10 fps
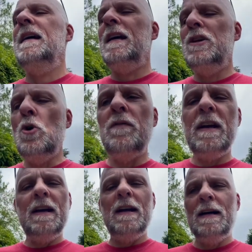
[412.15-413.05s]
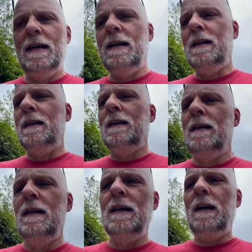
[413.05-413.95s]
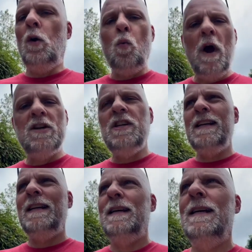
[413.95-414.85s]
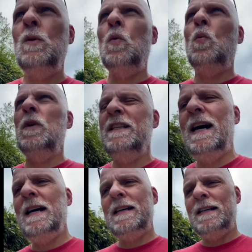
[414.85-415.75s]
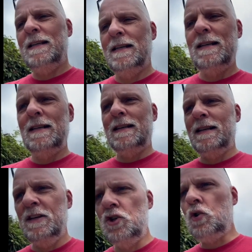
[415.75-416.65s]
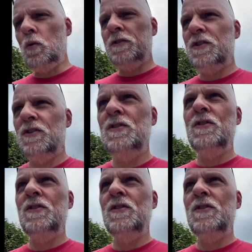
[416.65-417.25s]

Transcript: You ever get a wedgie when you're hiking in shorts?